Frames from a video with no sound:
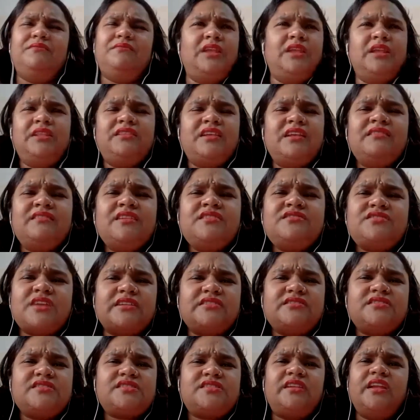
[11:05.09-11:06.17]
Then the
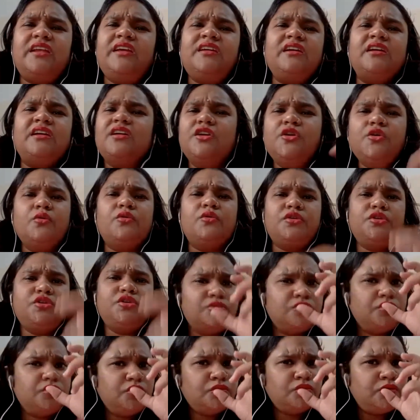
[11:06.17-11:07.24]
judges think, no,
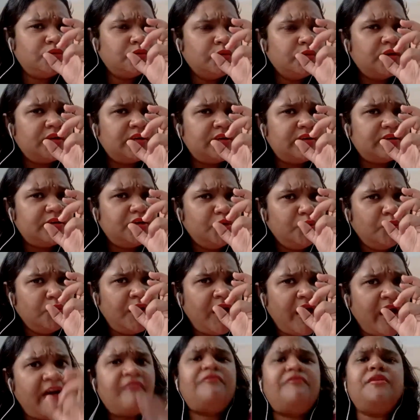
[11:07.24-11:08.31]
you don't
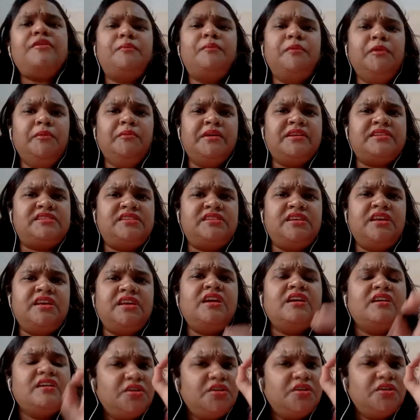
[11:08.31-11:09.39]
have
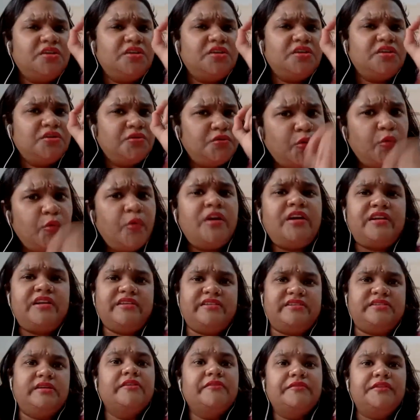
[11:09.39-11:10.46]
diplomacy, you don't
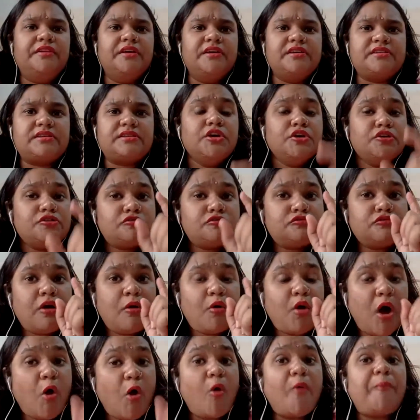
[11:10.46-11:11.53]
deserve this. So
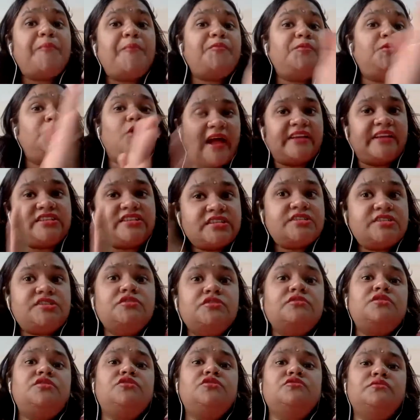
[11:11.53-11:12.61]

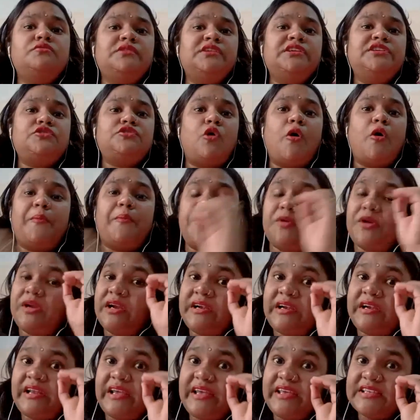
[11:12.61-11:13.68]
attitude towards opponent
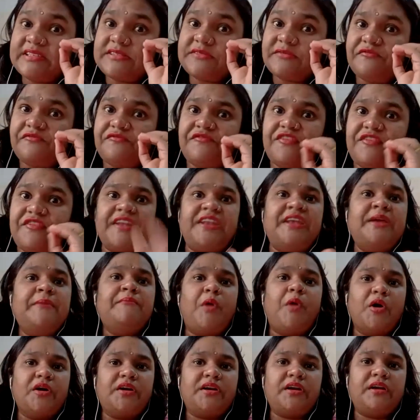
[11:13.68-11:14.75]
is very
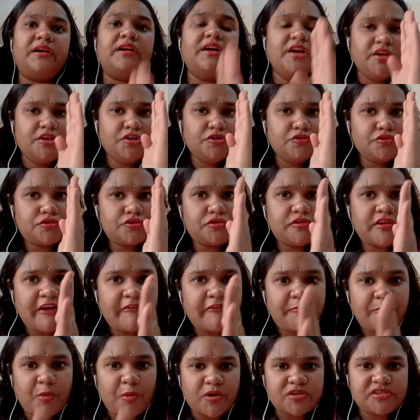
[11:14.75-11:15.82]
important. You should have
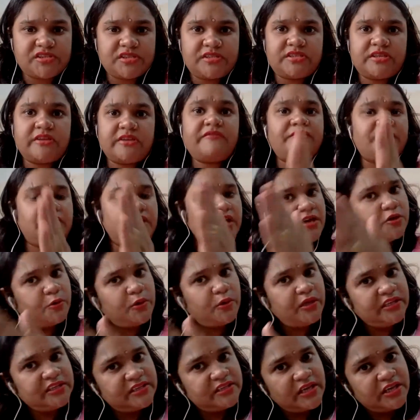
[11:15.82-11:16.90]
positive. They are
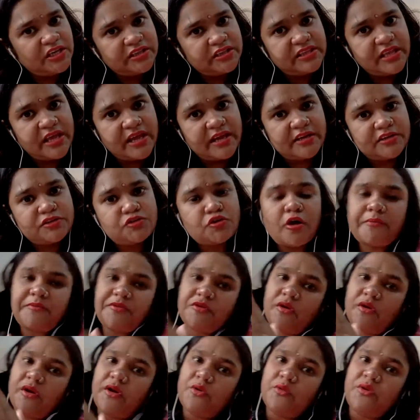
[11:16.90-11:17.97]
doing their job, you
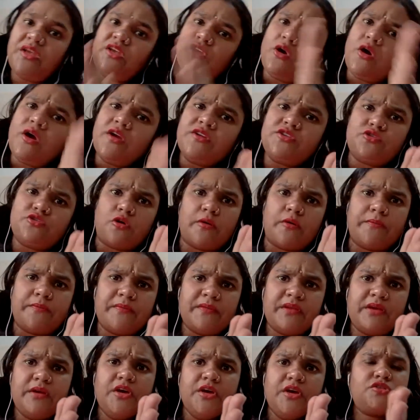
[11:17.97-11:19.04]
are doing your job.
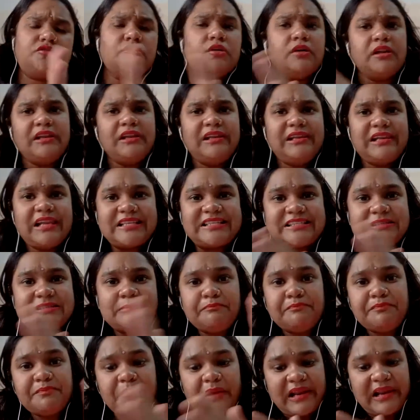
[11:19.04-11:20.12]
So let's
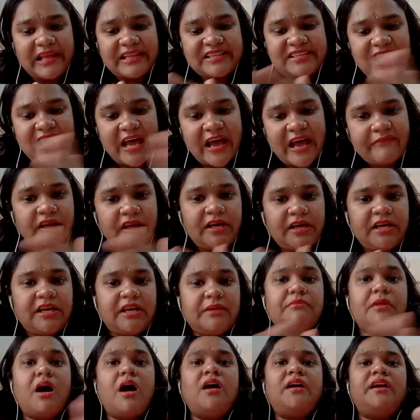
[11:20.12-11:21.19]
have that
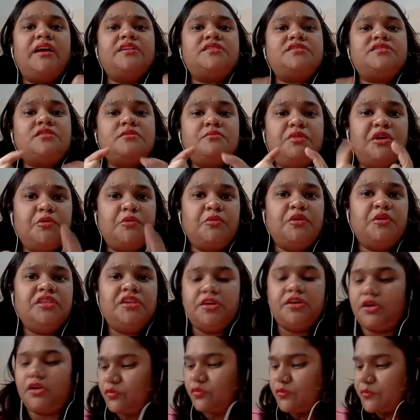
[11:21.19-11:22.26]
demarcation between the
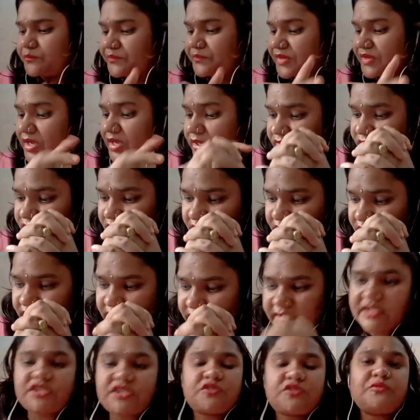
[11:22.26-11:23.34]
two. The
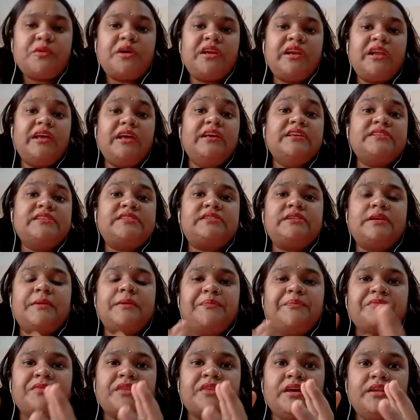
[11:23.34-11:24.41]
next one is
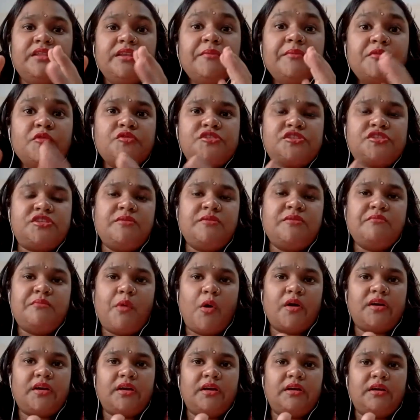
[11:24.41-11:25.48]
the most
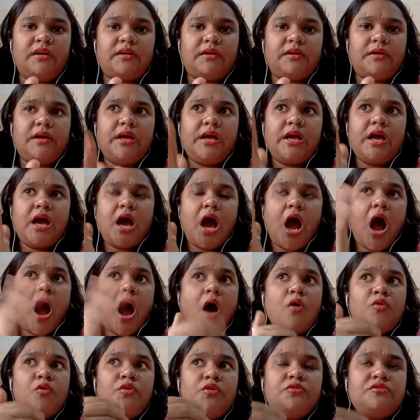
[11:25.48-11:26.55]
important.
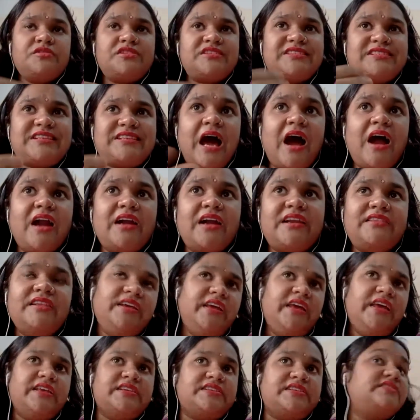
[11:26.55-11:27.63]
How to start the
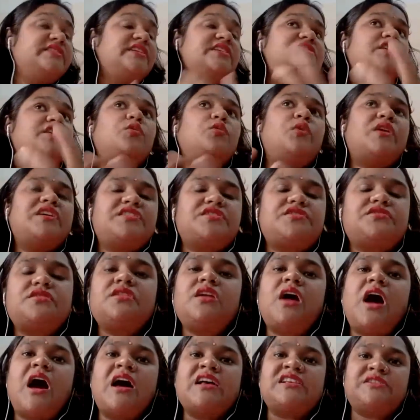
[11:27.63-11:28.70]
case. The question
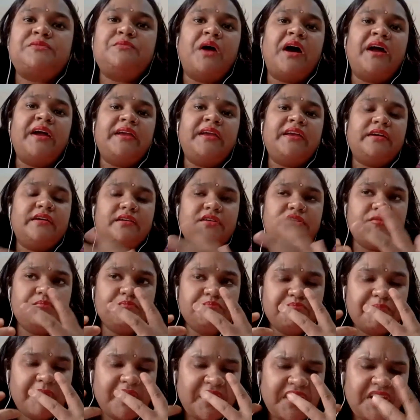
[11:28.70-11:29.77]
asked by
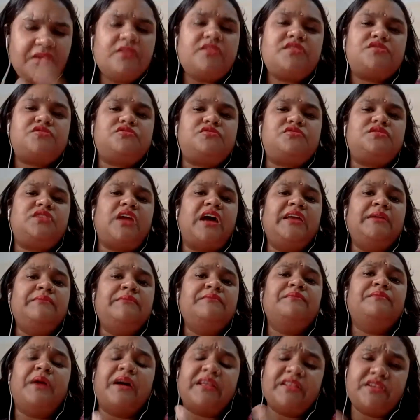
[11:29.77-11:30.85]
many years
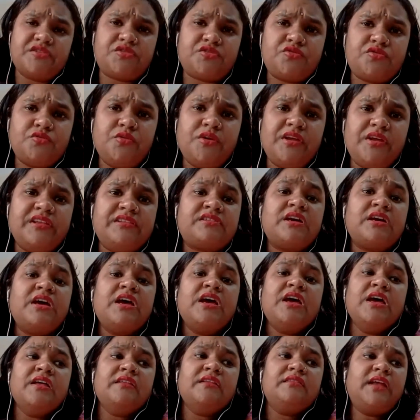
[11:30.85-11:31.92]
time by the students,
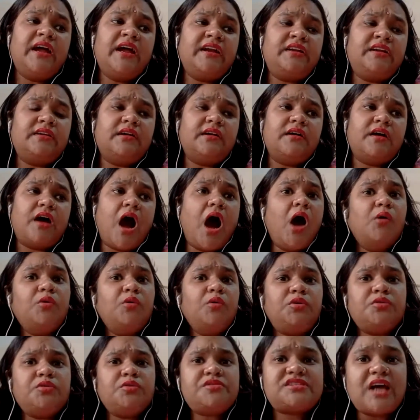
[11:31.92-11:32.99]
that how
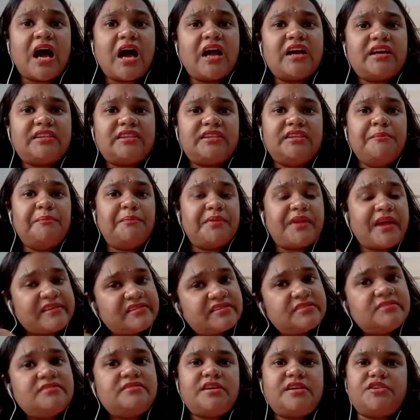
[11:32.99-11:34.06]
to start the
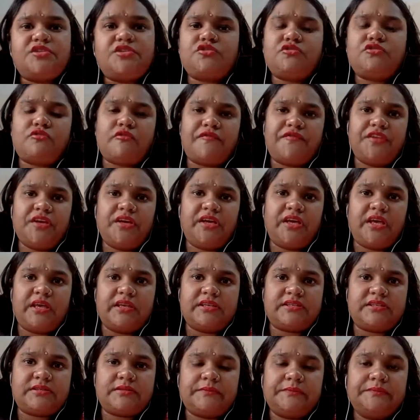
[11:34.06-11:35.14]
presentation of the
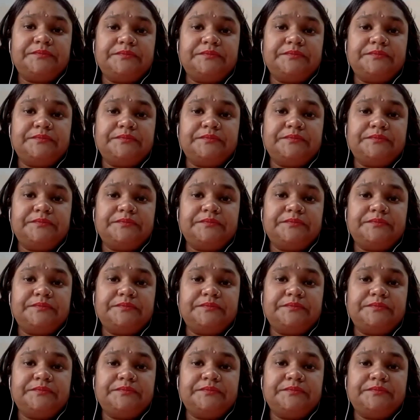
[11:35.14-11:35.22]
case.